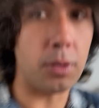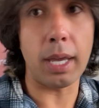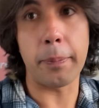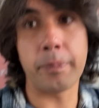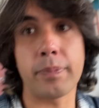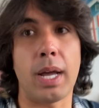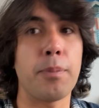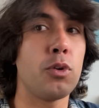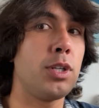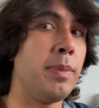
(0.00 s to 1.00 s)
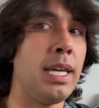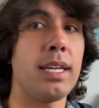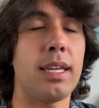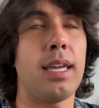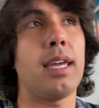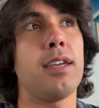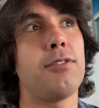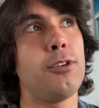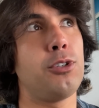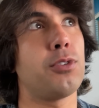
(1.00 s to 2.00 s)
yeah, I'm going to make a
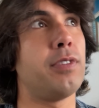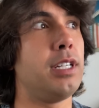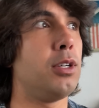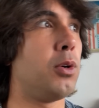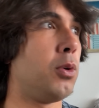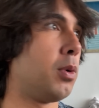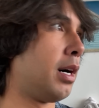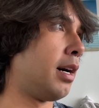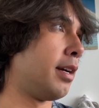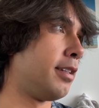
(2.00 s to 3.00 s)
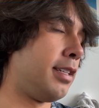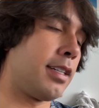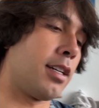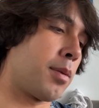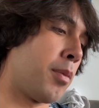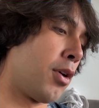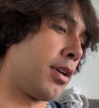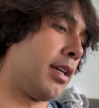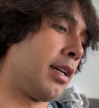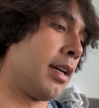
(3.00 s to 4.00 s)
future video on TikTok
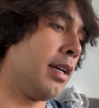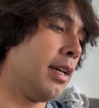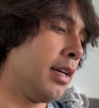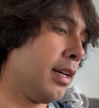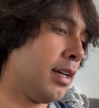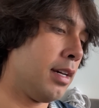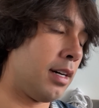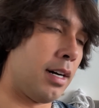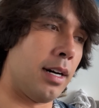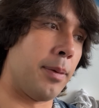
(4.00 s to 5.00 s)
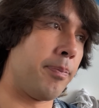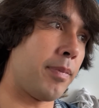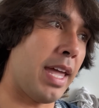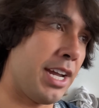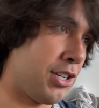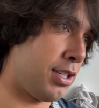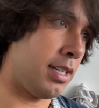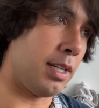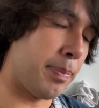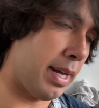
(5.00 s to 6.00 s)
marketing, agency
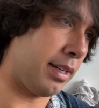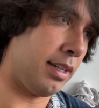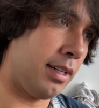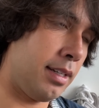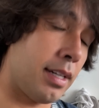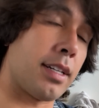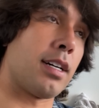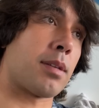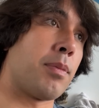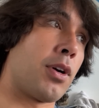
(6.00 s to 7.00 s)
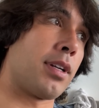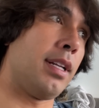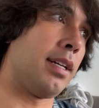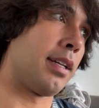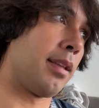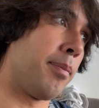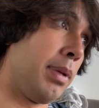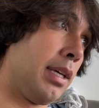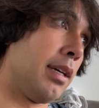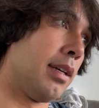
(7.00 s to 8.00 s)
dependent TikTok marketing
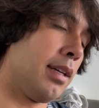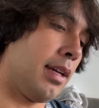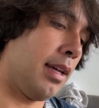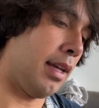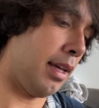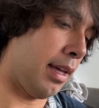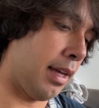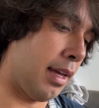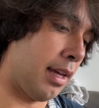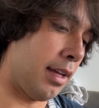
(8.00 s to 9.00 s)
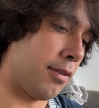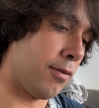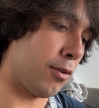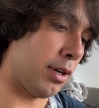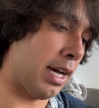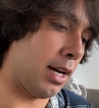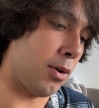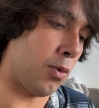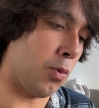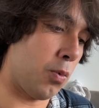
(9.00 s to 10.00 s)
be it. And for now,